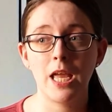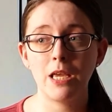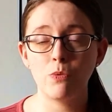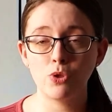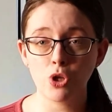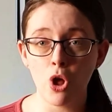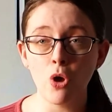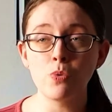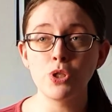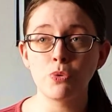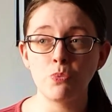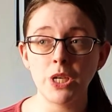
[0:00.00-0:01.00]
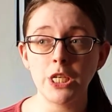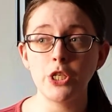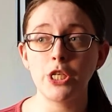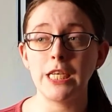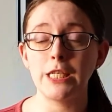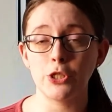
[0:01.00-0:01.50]
It was always a
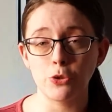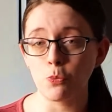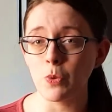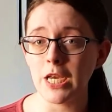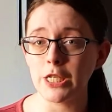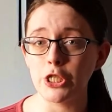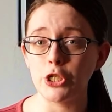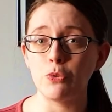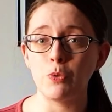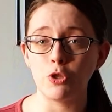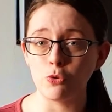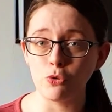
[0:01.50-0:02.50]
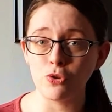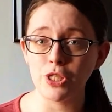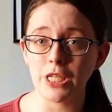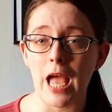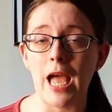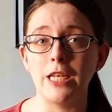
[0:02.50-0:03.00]
wish in some way to do with
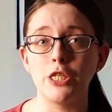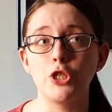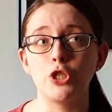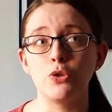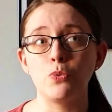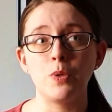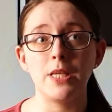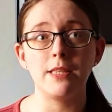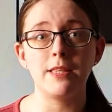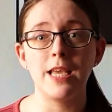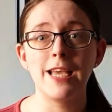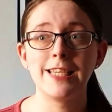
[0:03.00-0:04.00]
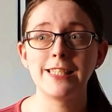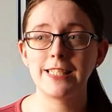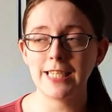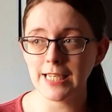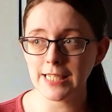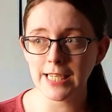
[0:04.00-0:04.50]
us and to do with
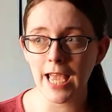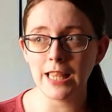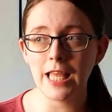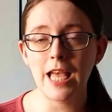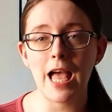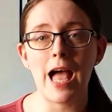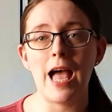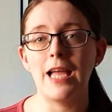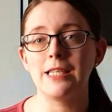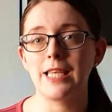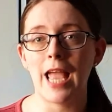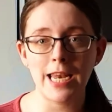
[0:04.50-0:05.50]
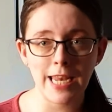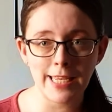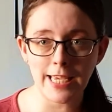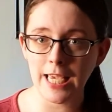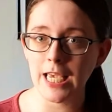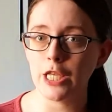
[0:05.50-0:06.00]
staying together and getting
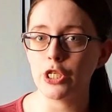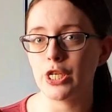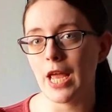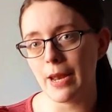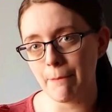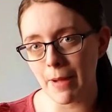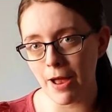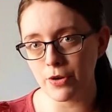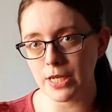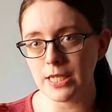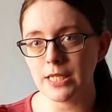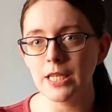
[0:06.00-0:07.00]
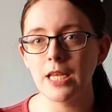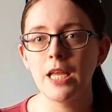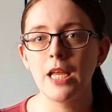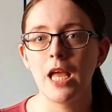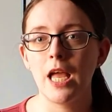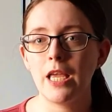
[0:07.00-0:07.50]
engaged, getting married.
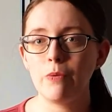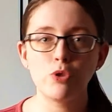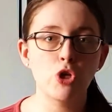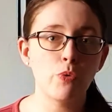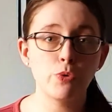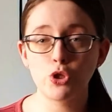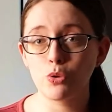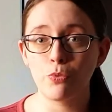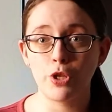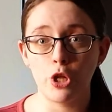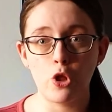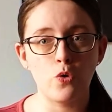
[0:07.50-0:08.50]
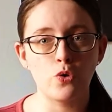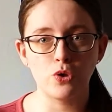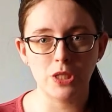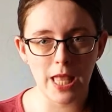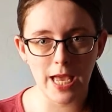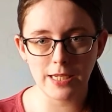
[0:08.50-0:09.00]
It was always something along
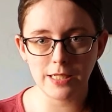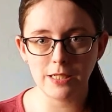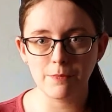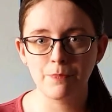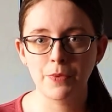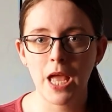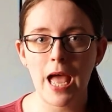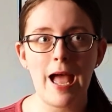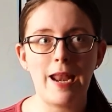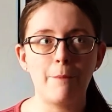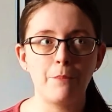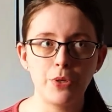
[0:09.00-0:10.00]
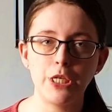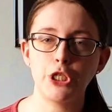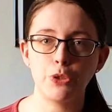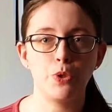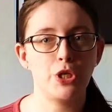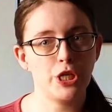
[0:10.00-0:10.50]
those lines, and I'm pretty
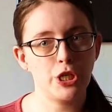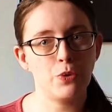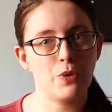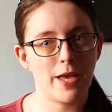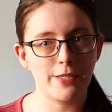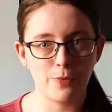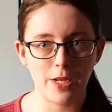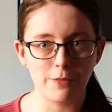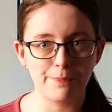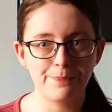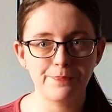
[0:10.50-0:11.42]
sure he knew that as well.